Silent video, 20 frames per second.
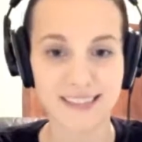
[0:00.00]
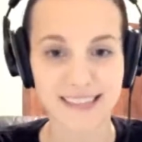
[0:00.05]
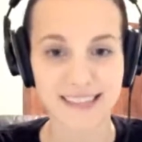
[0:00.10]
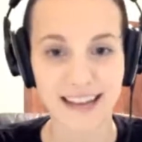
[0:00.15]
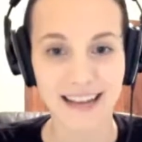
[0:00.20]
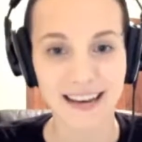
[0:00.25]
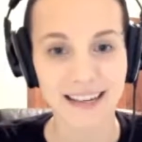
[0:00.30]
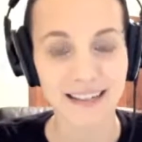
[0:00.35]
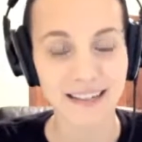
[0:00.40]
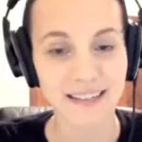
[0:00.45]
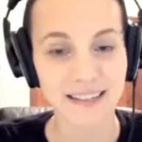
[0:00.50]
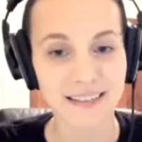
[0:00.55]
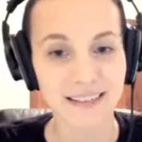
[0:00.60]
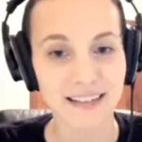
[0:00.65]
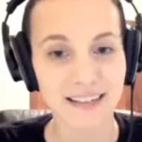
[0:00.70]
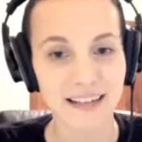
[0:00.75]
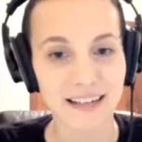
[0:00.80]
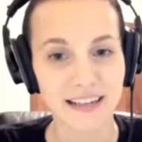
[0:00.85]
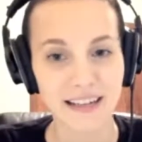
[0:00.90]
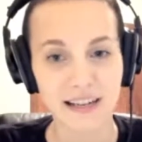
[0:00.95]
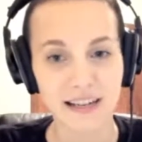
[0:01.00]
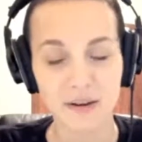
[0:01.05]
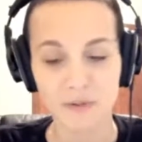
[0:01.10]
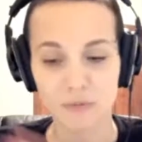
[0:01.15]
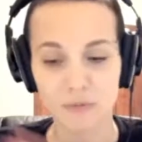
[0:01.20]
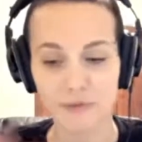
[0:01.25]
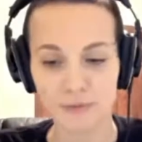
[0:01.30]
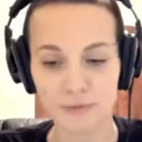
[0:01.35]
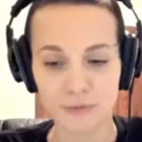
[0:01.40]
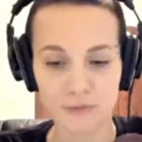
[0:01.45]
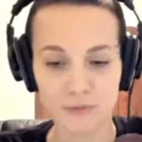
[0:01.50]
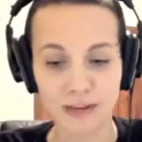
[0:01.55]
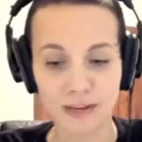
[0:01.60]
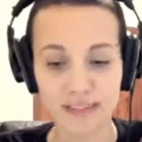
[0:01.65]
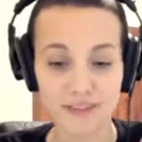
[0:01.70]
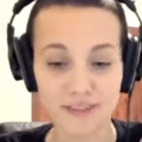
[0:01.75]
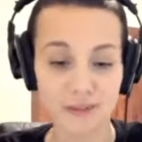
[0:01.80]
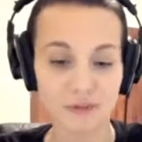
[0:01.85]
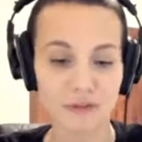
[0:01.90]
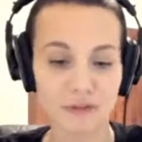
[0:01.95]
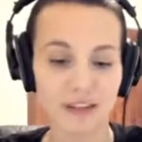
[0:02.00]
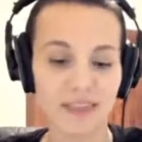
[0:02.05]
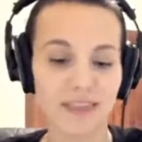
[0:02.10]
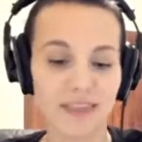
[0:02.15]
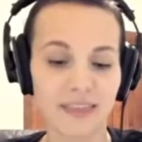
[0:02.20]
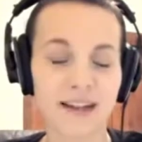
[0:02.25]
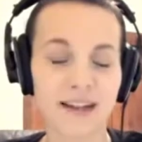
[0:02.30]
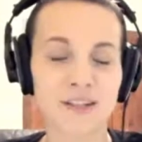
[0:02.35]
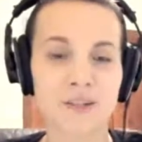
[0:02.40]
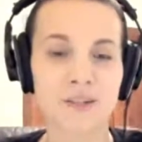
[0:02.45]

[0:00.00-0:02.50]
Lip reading: side and wrestle with that.